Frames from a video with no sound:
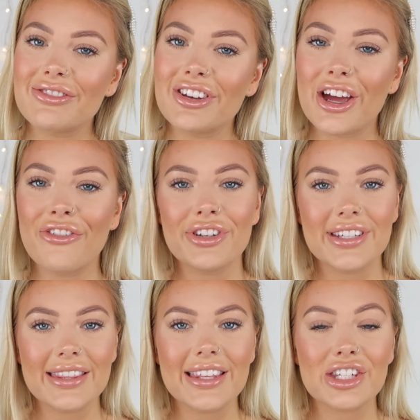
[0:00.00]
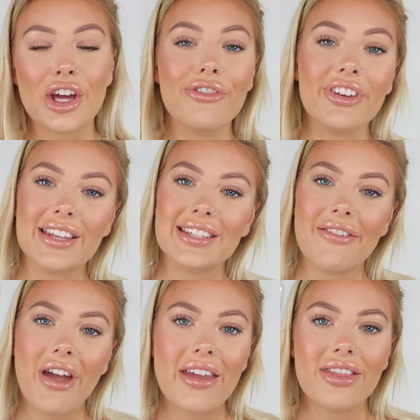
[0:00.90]
video. If you did, then don't forget to give
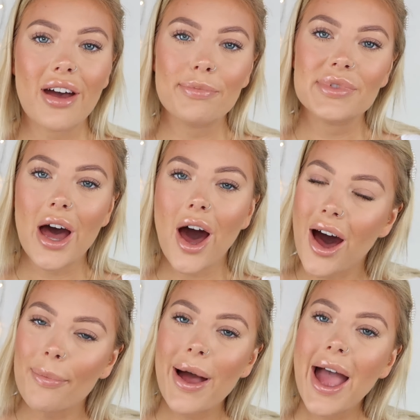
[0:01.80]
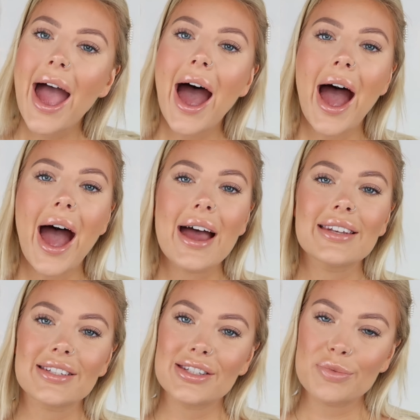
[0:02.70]
it a thumbs up
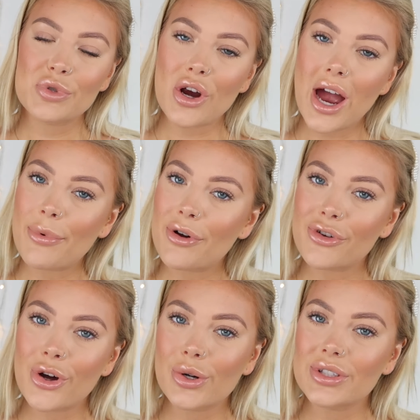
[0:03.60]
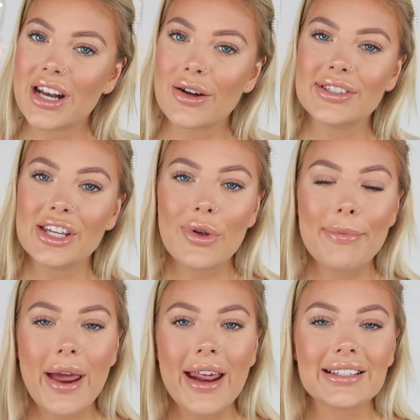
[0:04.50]
and subscribe, of course, and I'll see you in
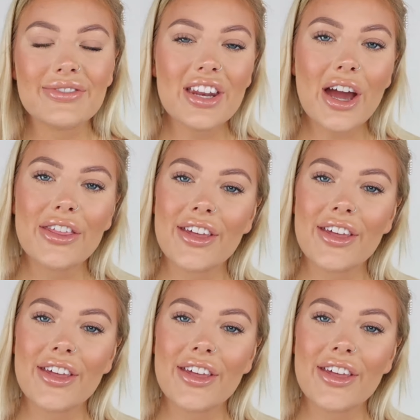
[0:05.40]
my next video.